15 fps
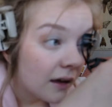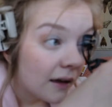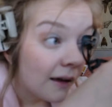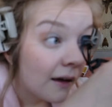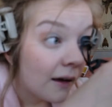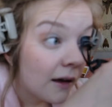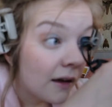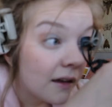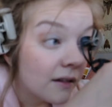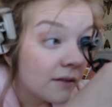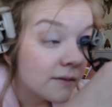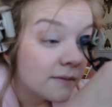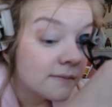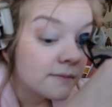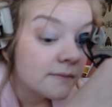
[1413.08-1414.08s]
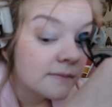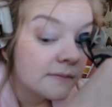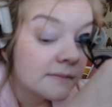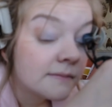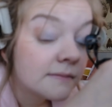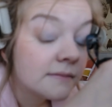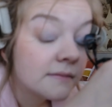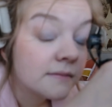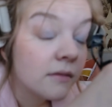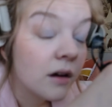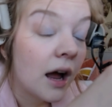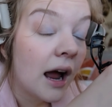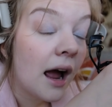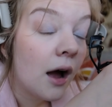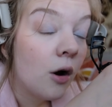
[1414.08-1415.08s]
ow,
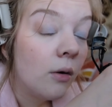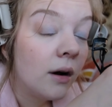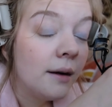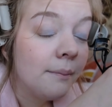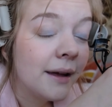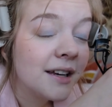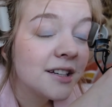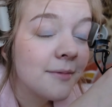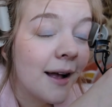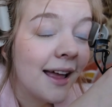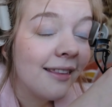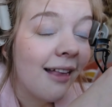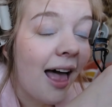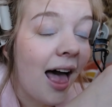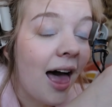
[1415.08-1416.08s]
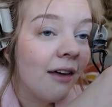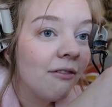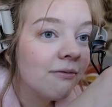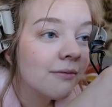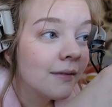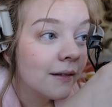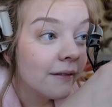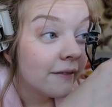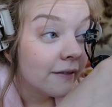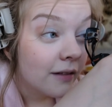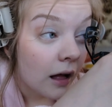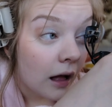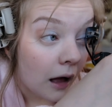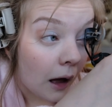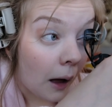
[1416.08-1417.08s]
I pitched
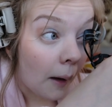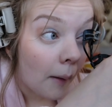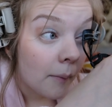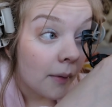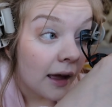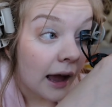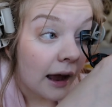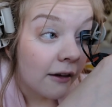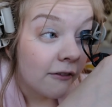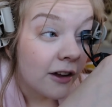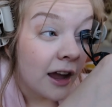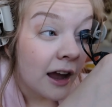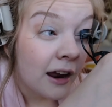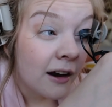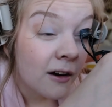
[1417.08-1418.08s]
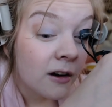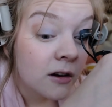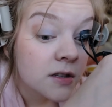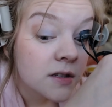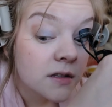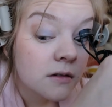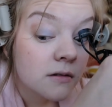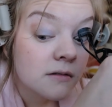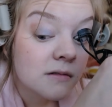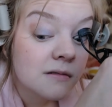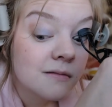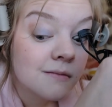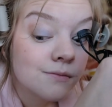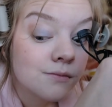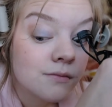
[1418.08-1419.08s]
my, aviators.
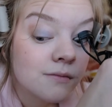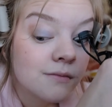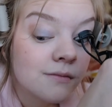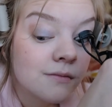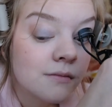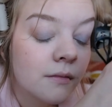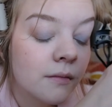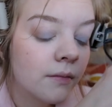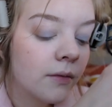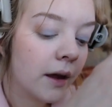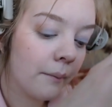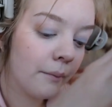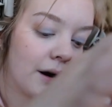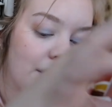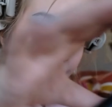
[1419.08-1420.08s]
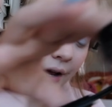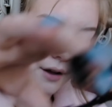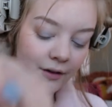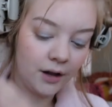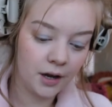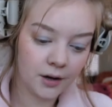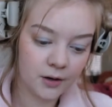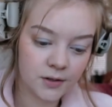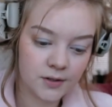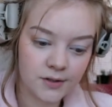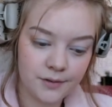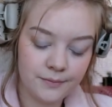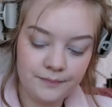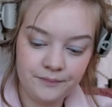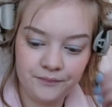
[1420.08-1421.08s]
Like brown aviators.
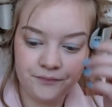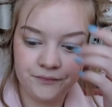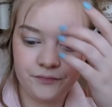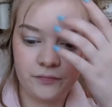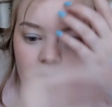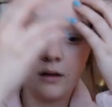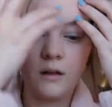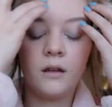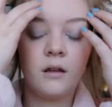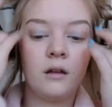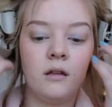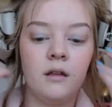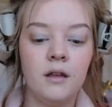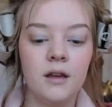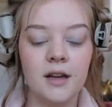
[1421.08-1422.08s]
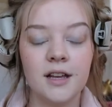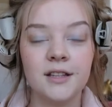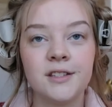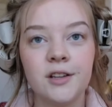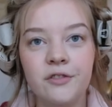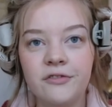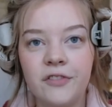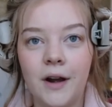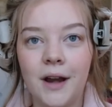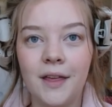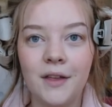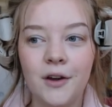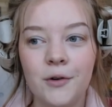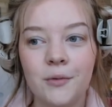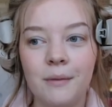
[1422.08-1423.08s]
It's so funny
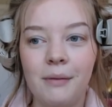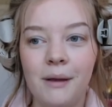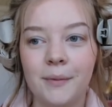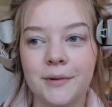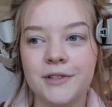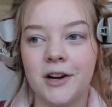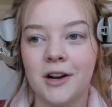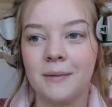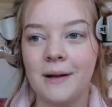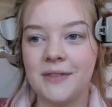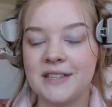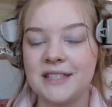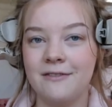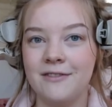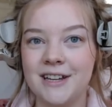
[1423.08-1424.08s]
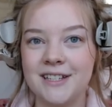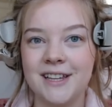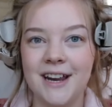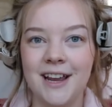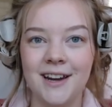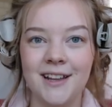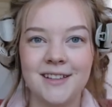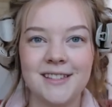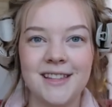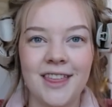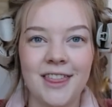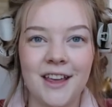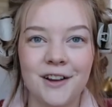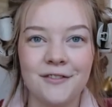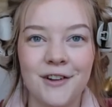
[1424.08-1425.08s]
though, when people talk about the 70s and 80s, they
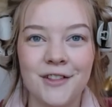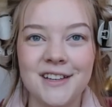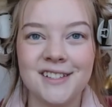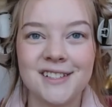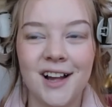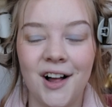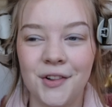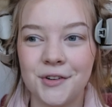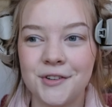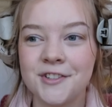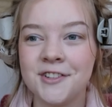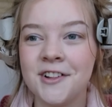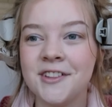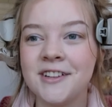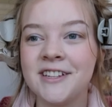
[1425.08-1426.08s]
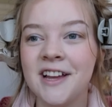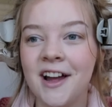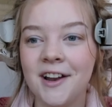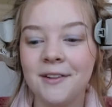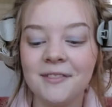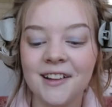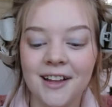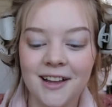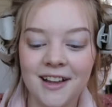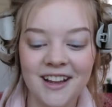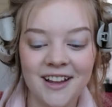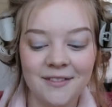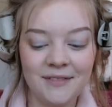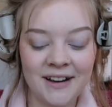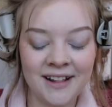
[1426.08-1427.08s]
think of all these colors all the time.
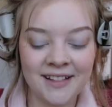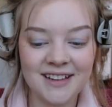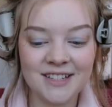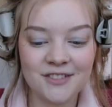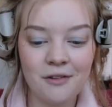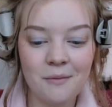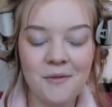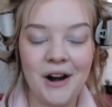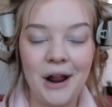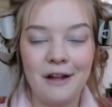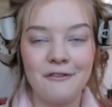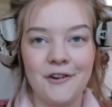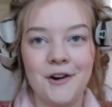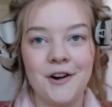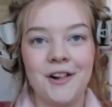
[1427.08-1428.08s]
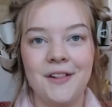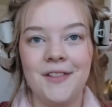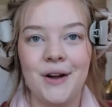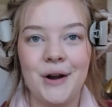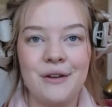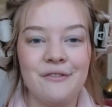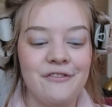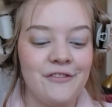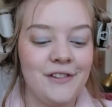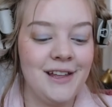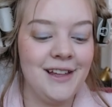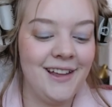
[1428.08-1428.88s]
But at least from what I've heard, a lot of